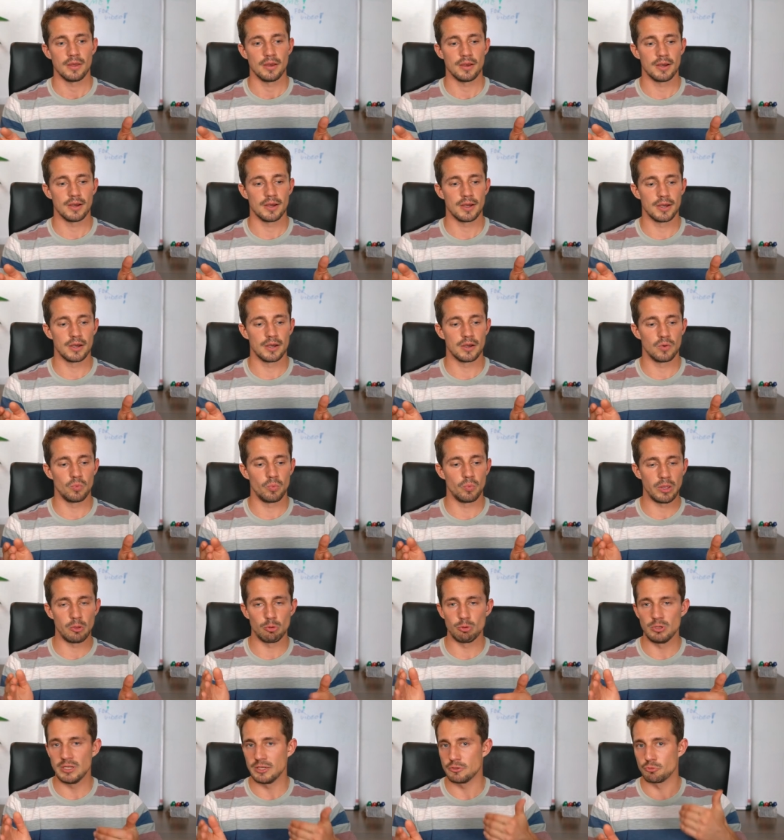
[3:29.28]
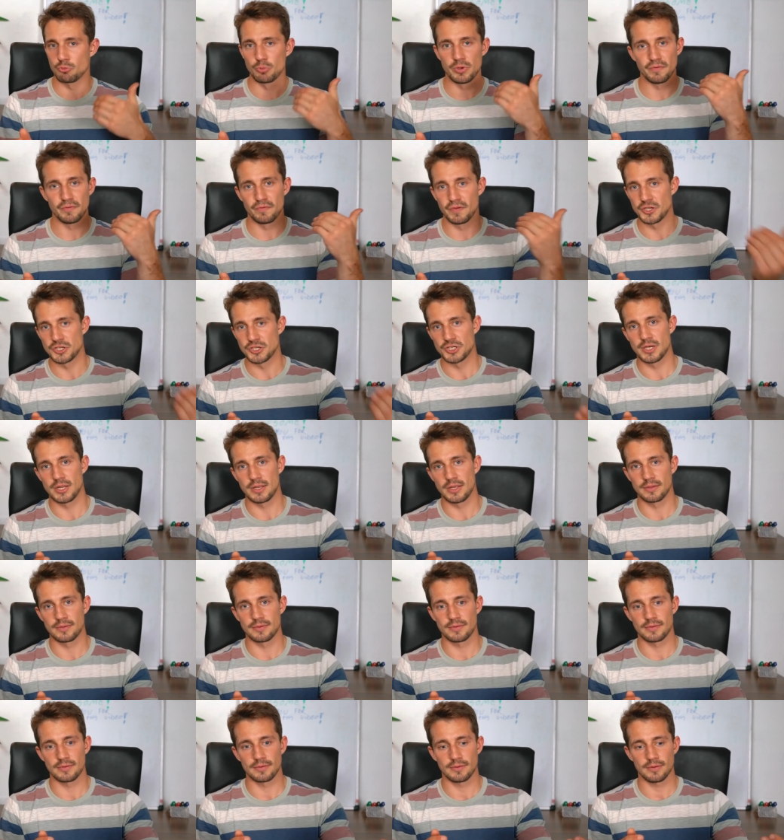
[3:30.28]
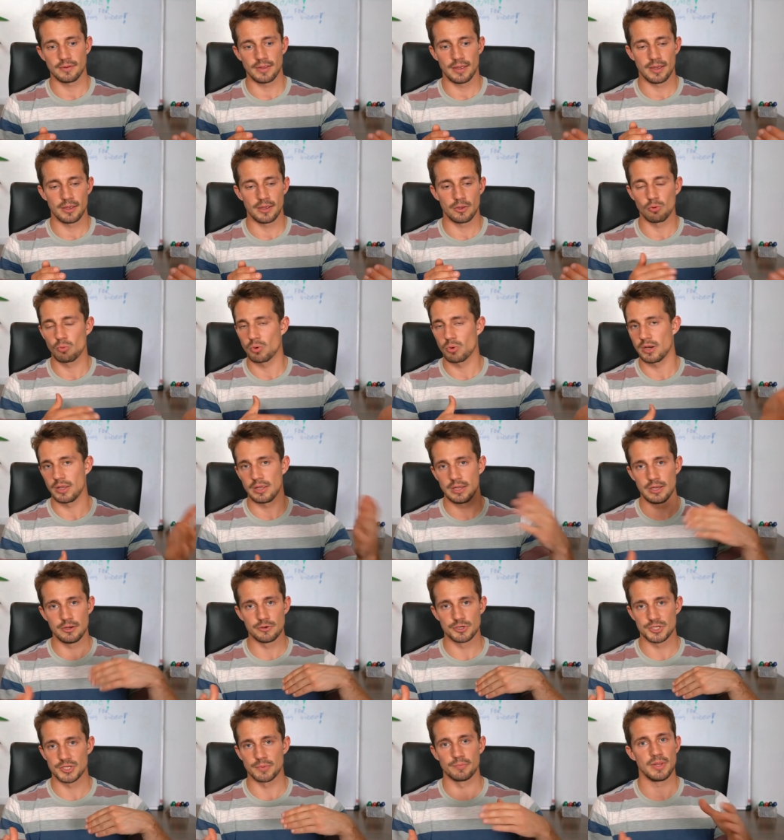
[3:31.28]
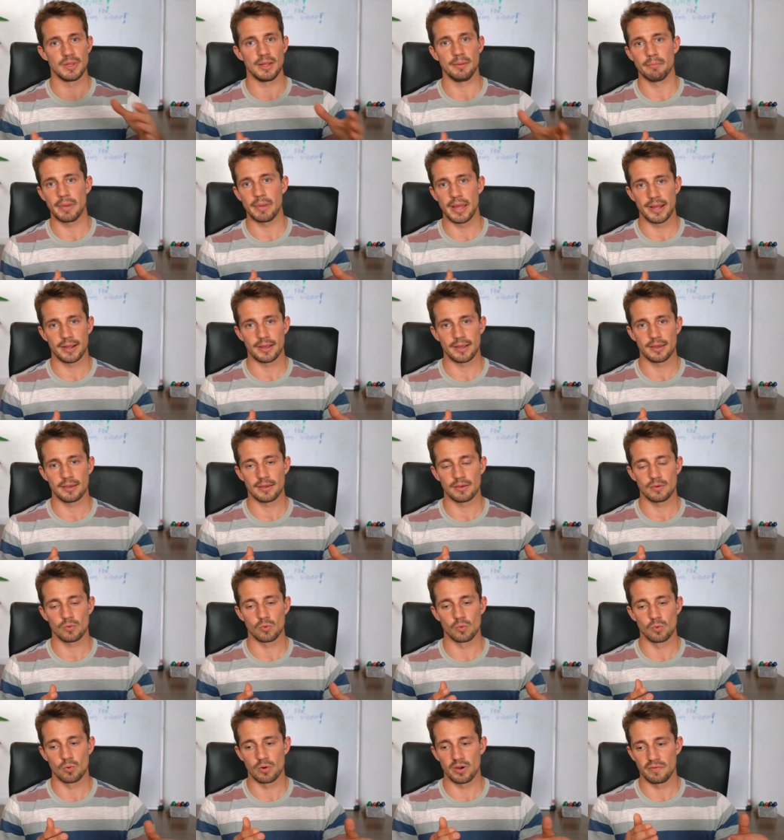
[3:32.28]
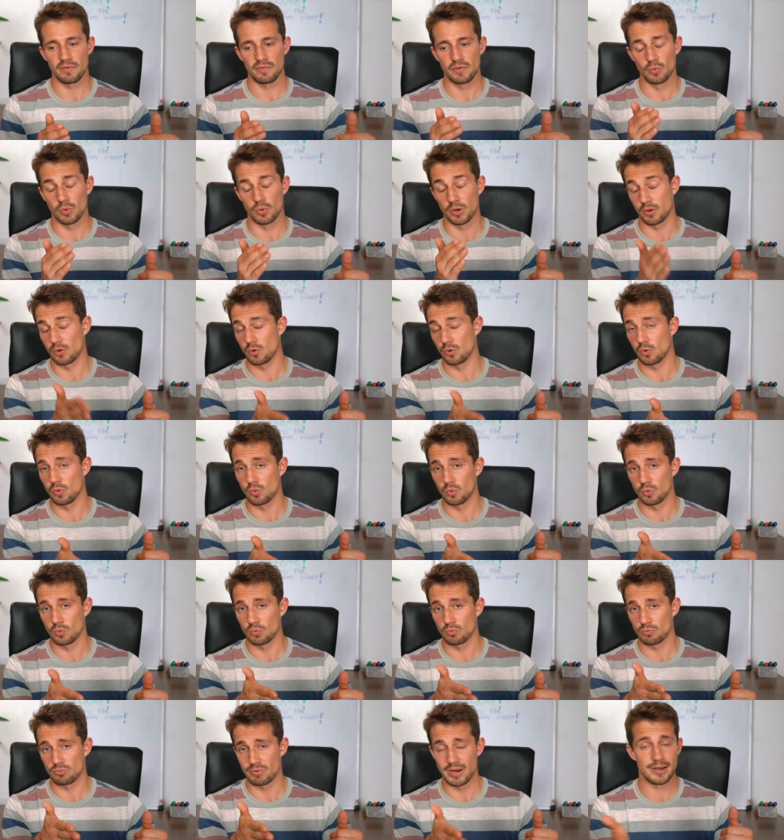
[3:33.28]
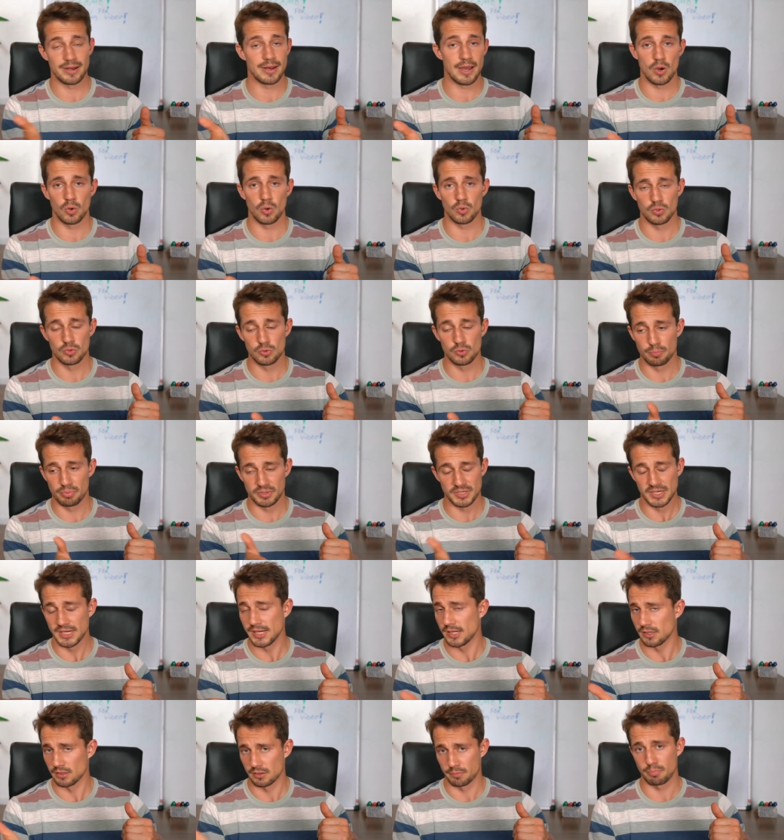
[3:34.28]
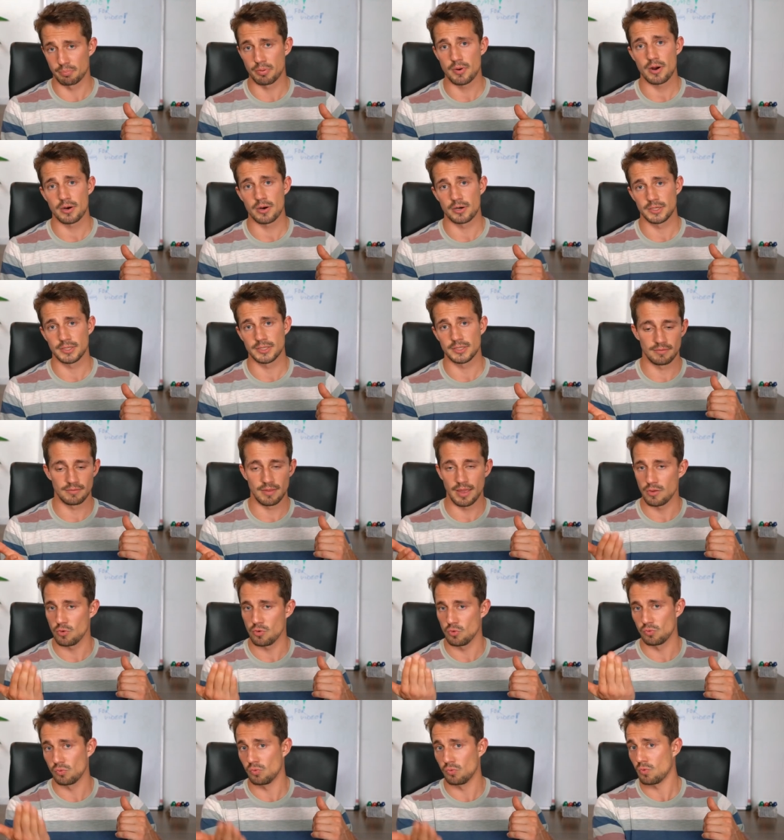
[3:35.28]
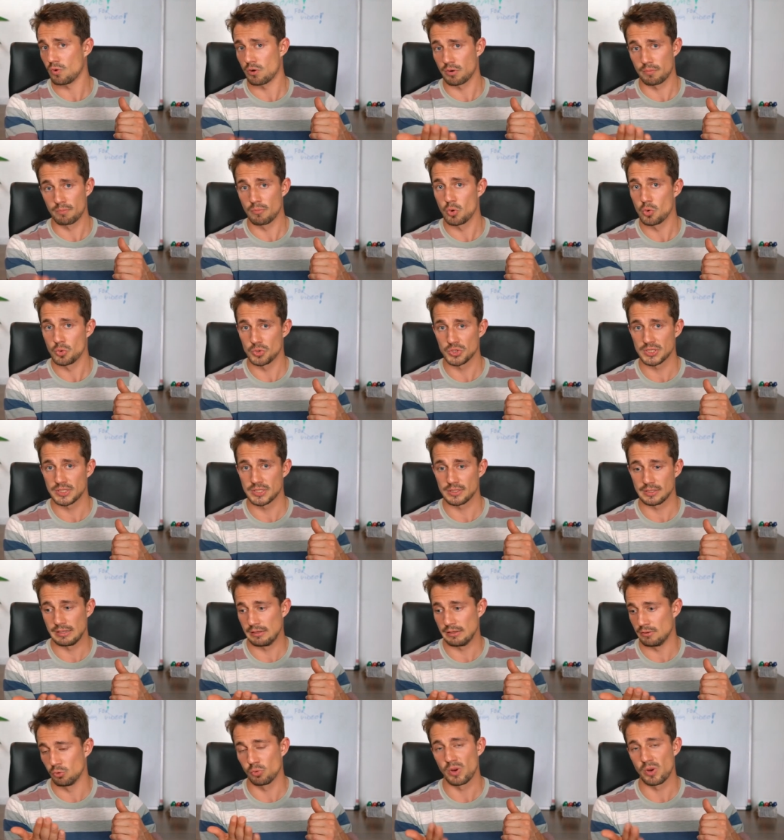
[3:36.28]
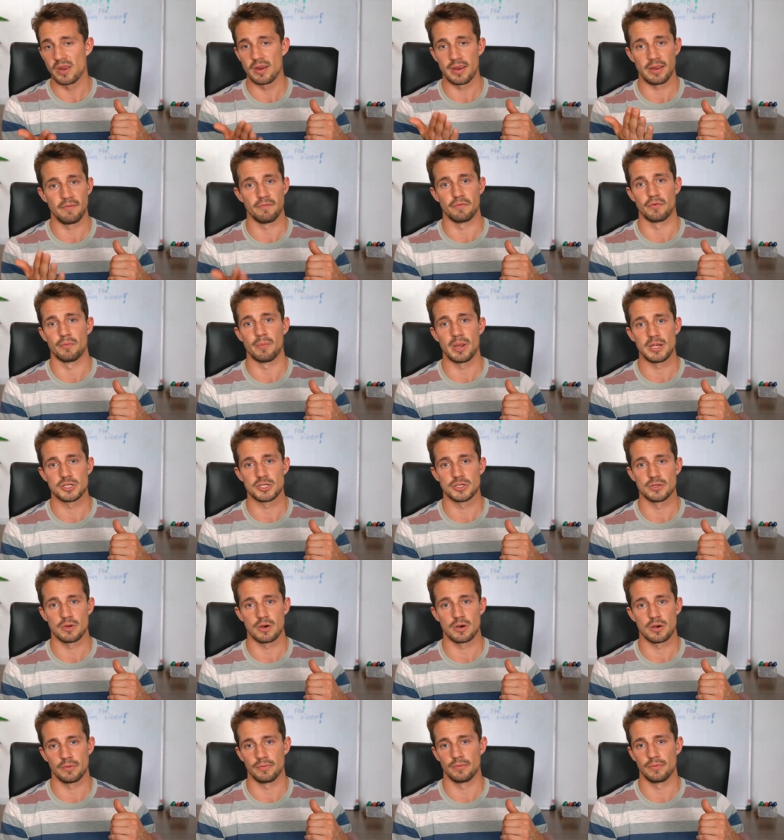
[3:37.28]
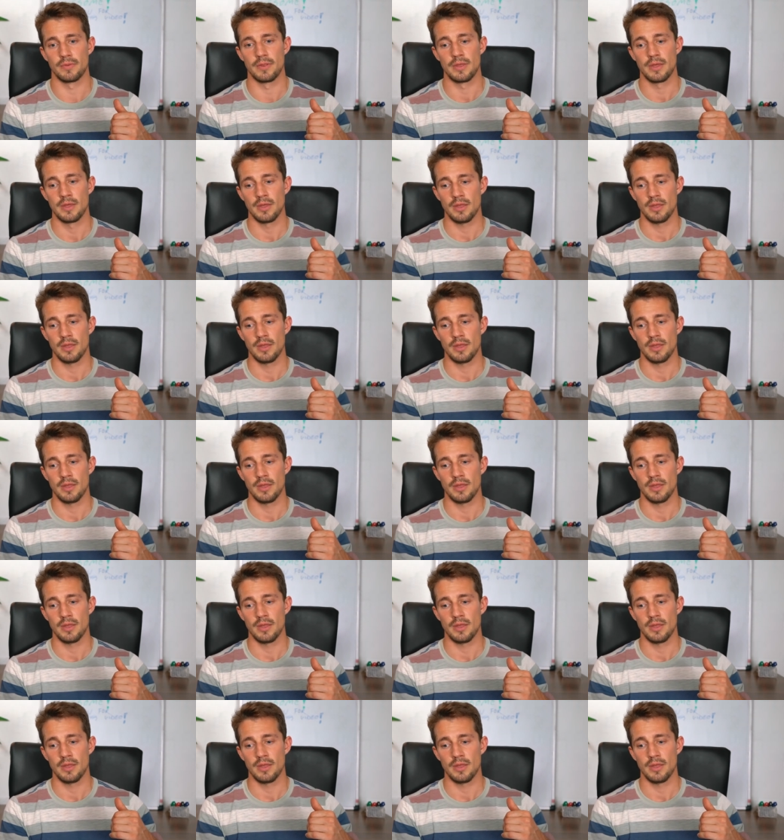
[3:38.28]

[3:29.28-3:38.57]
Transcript: uh, when you need to revision it and you want to hear something back, or if you want to go right now to a particular part that you are mostly looking information on,